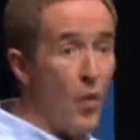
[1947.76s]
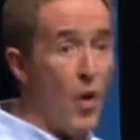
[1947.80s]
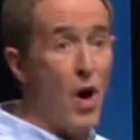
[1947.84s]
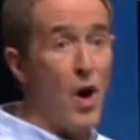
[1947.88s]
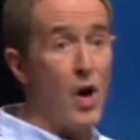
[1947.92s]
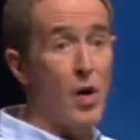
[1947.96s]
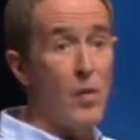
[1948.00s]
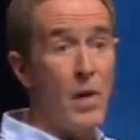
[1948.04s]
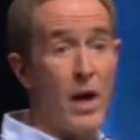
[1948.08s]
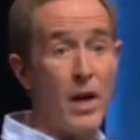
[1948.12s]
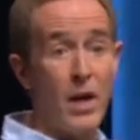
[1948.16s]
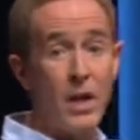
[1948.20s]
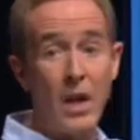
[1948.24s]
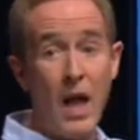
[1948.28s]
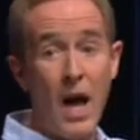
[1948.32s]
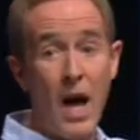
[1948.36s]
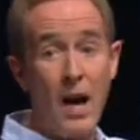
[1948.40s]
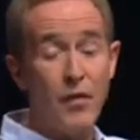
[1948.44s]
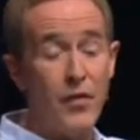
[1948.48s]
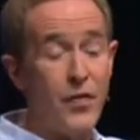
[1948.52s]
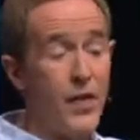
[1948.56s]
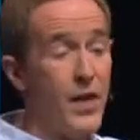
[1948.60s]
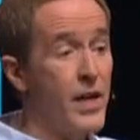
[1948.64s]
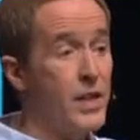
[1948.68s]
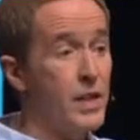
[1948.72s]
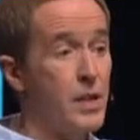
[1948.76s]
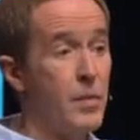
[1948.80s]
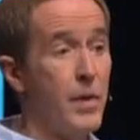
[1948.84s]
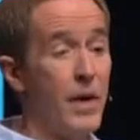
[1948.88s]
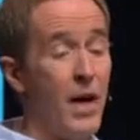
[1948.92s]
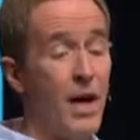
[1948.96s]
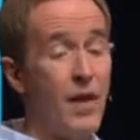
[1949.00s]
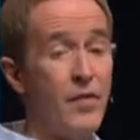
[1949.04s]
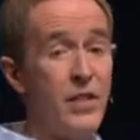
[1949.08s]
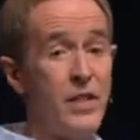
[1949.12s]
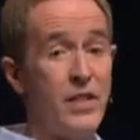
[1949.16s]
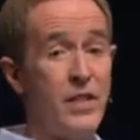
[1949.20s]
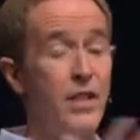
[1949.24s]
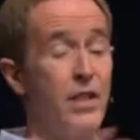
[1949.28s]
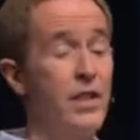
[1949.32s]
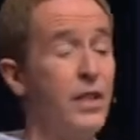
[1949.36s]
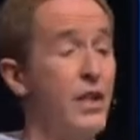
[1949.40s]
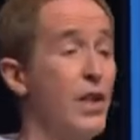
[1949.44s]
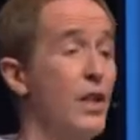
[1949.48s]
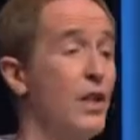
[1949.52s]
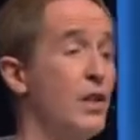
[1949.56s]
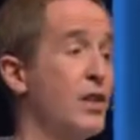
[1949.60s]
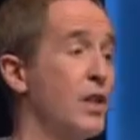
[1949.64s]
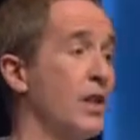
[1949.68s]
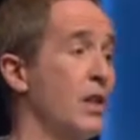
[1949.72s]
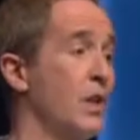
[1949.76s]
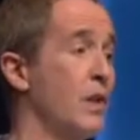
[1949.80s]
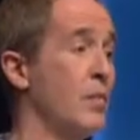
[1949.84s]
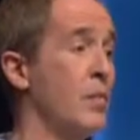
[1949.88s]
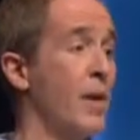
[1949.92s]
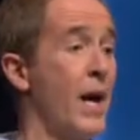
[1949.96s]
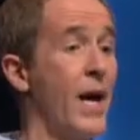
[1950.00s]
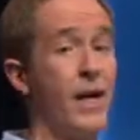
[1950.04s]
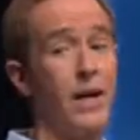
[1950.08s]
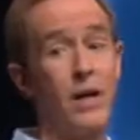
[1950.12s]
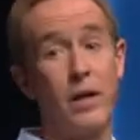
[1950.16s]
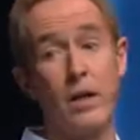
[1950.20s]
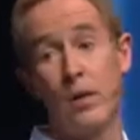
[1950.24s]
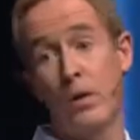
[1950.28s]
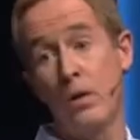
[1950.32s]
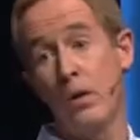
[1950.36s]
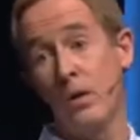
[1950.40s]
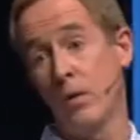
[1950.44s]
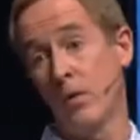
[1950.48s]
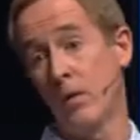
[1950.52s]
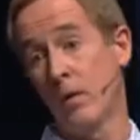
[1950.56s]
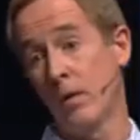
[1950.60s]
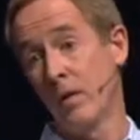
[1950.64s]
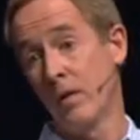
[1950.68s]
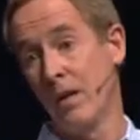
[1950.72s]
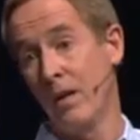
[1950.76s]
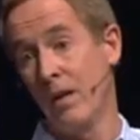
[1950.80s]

wrong about a lot of things. I mean, every 10 years you look back and go, ooh,